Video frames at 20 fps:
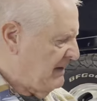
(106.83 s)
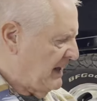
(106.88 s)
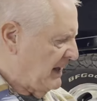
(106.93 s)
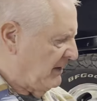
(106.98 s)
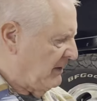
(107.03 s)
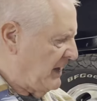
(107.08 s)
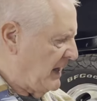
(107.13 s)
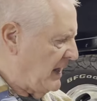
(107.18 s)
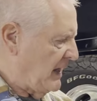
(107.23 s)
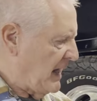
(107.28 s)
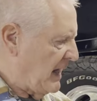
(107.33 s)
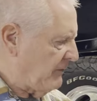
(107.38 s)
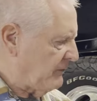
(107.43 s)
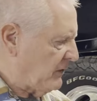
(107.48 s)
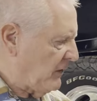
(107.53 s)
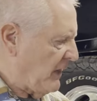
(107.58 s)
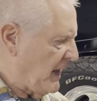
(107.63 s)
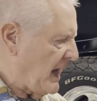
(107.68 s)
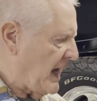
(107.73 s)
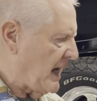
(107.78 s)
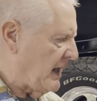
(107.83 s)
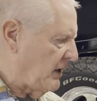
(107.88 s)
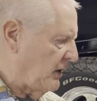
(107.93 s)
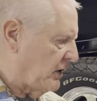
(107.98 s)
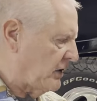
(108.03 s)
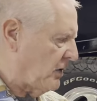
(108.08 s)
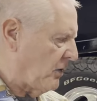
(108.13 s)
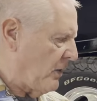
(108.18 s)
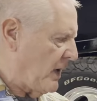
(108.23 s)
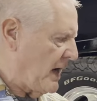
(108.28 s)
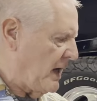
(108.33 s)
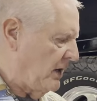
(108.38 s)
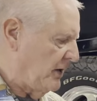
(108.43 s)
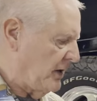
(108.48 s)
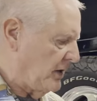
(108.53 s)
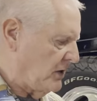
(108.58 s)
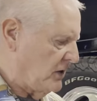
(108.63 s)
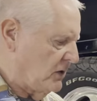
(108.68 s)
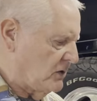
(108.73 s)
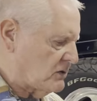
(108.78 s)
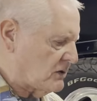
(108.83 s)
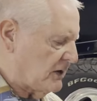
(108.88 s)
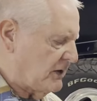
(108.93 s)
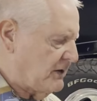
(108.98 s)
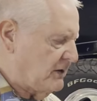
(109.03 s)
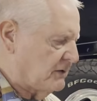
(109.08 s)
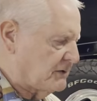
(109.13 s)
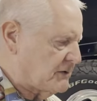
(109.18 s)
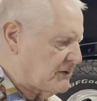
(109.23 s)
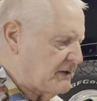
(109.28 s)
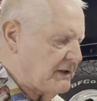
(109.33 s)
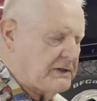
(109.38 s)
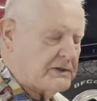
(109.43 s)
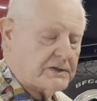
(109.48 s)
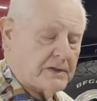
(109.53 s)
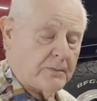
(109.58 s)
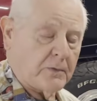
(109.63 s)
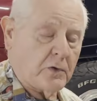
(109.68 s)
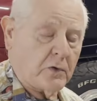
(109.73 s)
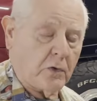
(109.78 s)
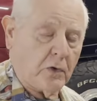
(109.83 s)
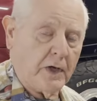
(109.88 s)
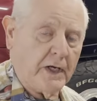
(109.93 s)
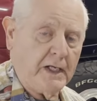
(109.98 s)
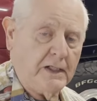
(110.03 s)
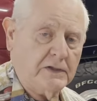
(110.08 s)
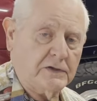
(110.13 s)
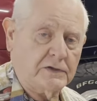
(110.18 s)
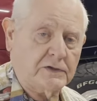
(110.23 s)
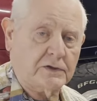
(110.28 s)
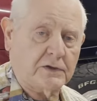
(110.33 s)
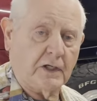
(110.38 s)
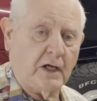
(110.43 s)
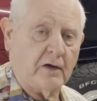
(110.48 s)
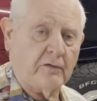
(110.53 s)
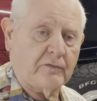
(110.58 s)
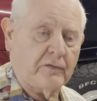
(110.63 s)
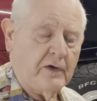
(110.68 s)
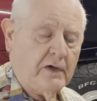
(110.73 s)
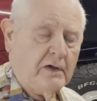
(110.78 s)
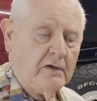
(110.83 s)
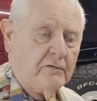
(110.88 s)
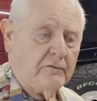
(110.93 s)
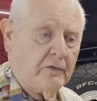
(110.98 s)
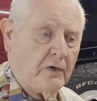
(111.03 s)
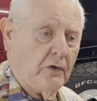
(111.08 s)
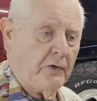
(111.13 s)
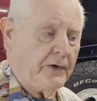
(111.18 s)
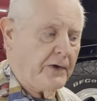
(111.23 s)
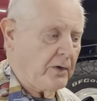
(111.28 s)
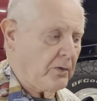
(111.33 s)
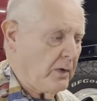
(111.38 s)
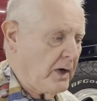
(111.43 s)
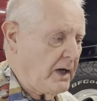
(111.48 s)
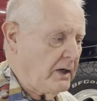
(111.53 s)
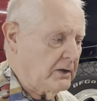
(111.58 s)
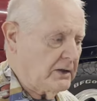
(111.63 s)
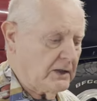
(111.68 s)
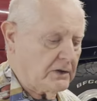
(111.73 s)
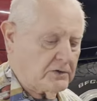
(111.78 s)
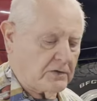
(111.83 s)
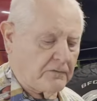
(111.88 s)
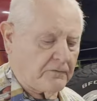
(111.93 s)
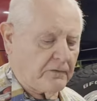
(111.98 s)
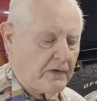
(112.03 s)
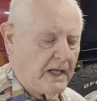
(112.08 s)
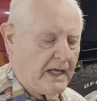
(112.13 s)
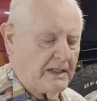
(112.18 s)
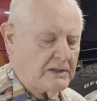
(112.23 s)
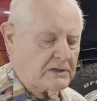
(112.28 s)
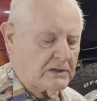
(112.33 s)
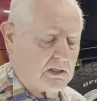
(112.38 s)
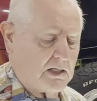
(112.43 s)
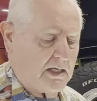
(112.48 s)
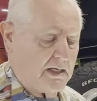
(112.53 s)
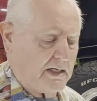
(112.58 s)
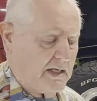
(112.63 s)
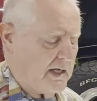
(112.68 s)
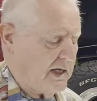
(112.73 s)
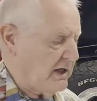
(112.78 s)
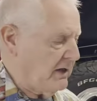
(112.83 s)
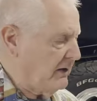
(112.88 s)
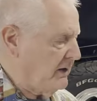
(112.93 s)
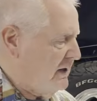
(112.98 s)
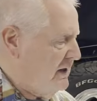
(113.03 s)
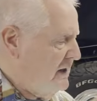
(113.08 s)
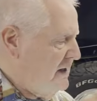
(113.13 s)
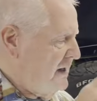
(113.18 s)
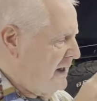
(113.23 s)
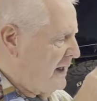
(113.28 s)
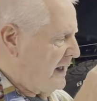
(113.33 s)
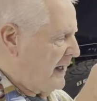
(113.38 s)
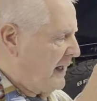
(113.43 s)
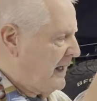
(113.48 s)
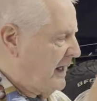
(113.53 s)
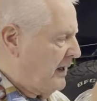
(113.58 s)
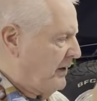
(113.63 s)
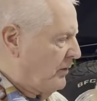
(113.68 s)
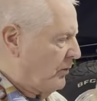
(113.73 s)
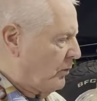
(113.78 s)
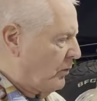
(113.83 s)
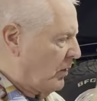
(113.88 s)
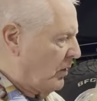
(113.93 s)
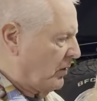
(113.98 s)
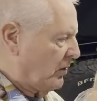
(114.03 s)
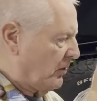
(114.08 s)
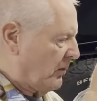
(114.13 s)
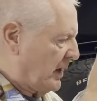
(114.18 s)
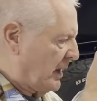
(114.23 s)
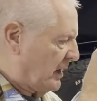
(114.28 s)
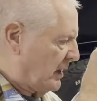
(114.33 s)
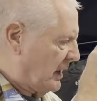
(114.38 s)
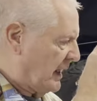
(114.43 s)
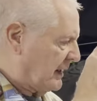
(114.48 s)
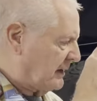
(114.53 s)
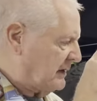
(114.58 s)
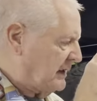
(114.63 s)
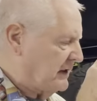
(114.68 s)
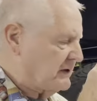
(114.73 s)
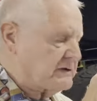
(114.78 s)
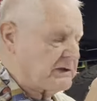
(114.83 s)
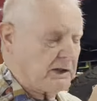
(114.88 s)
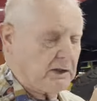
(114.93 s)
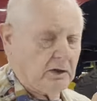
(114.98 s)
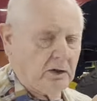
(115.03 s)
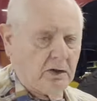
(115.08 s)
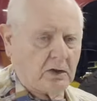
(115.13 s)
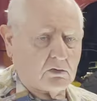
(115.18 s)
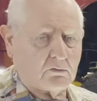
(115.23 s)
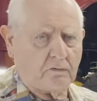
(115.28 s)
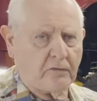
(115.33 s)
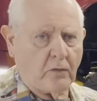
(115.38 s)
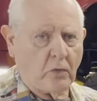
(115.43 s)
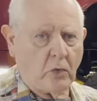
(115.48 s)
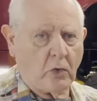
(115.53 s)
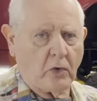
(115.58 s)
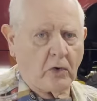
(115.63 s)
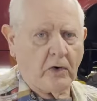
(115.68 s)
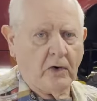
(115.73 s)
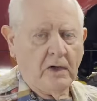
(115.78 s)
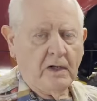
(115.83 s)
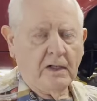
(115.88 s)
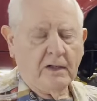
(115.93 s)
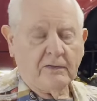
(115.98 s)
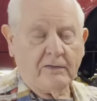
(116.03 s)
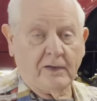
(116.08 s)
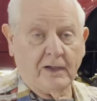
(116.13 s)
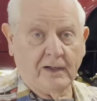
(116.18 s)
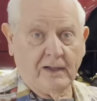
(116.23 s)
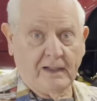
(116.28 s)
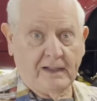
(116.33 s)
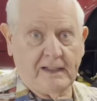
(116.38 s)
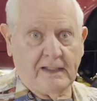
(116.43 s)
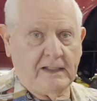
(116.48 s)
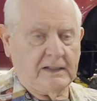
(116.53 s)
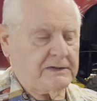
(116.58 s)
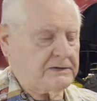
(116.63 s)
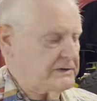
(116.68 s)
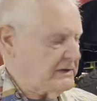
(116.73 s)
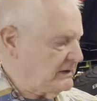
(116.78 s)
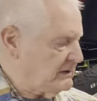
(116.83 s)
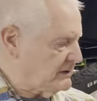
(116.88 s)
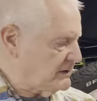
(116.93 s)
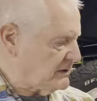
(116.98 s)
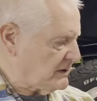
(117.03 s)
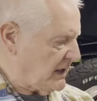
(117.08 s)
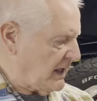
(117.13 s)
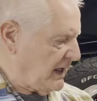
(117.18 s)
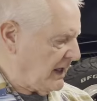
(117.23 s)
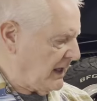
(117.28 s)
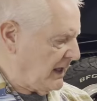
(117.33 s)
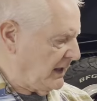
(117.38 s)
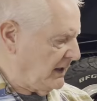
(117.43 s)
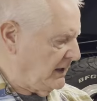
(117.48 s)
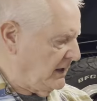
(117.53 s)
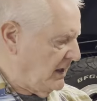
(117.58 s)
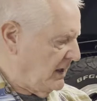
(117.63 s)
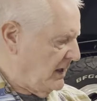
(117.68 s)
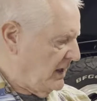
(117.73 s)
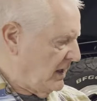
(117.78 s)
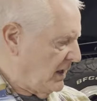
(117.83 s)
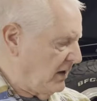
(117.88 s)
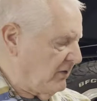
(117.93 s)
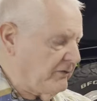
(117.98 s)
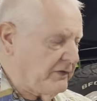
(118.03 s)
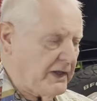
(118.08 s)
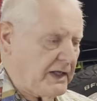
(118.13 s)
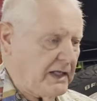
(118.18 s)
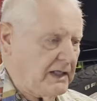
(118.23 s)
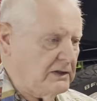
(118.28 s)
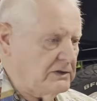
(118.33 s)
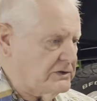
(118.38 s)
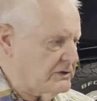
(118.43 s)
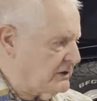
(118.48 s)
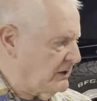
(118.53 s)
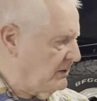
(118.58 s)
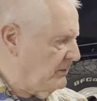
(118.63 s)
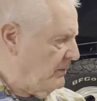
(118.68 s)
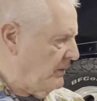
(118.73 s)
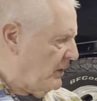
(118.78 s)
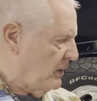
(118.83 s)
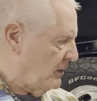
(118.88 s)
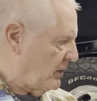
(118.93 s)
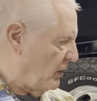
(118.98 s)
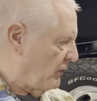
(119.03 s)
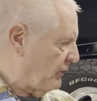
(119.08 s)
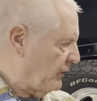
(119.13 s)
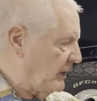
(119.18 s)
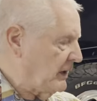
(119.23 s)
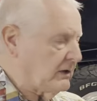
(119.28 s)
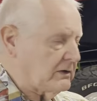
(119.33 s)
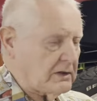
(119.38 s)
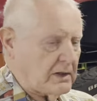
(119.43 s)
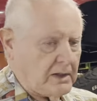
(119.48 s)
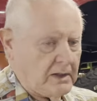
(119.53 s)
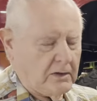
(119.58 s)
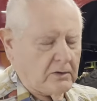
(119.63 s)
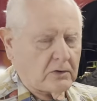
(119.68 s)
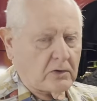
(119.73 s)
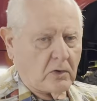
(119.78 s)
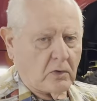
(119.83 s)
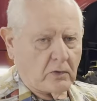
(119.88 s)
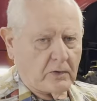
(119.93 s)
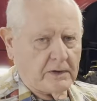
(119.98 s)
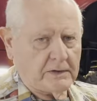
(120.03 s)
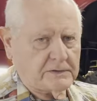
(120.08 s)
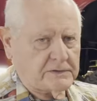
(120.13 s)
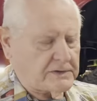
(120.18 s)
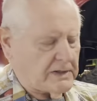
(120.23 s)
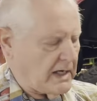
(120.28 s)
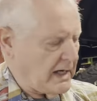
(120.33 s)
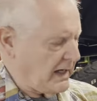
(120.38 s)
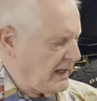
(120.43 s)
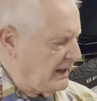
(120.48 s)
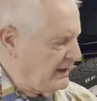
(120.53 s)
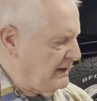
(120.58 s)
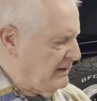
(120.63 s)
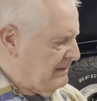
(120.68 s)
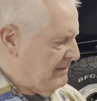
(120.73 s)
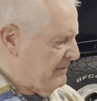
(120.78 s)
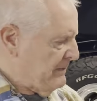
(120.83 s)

Then after that, look around. Usually you'll see some green stuff floating around. Get your flashlight out and roll around like this and look for the leaks inside of the engine. Don't forget the heater core inside.